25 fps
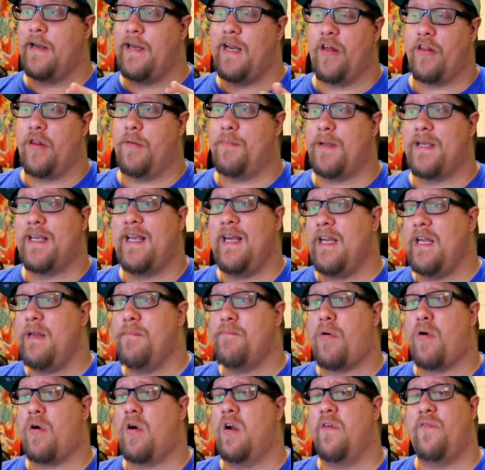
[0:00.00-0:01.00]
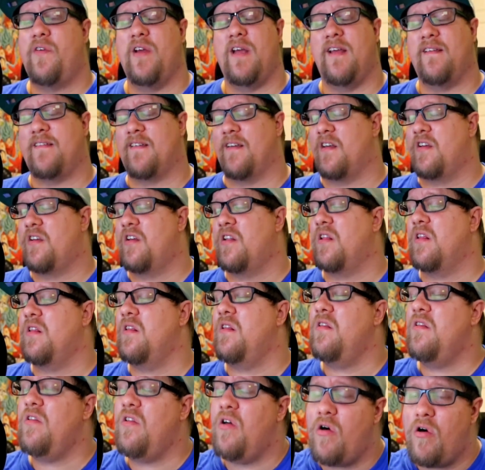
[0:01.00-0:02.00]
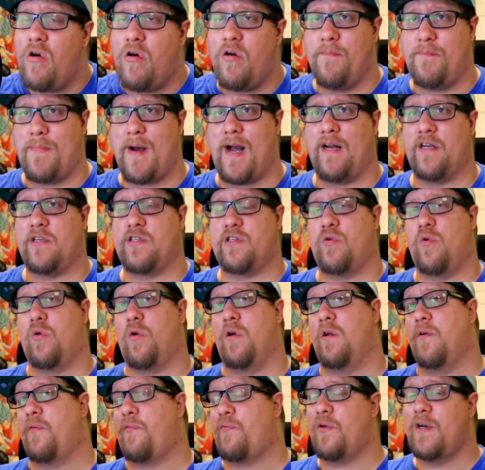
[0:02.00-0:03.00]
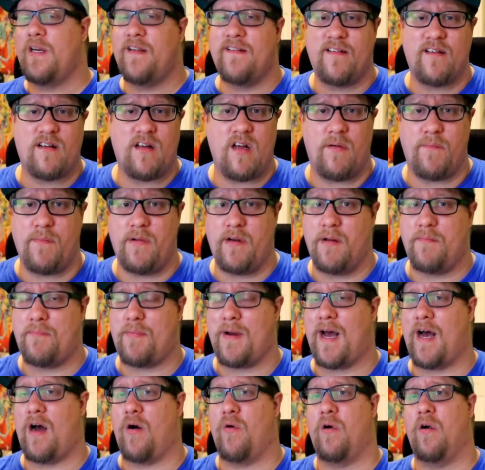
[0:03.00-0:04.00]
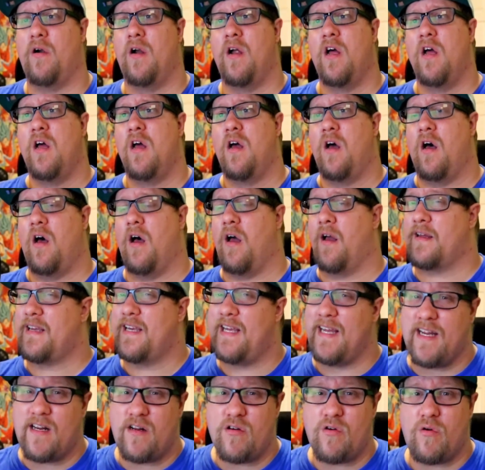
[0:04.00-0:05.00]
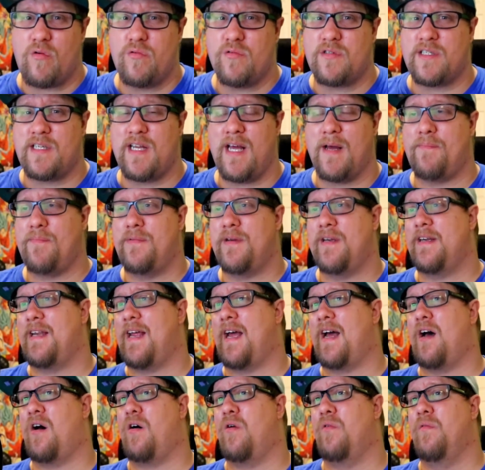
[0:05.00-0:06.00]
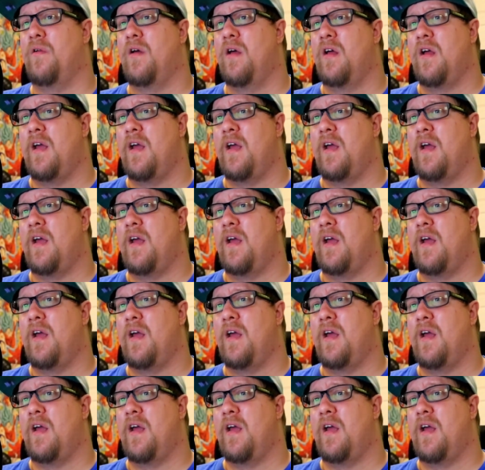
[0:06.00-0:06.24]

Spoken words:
Now, the beginning part of it is a long backstory of Frieza coming to power, King Cold stepping down,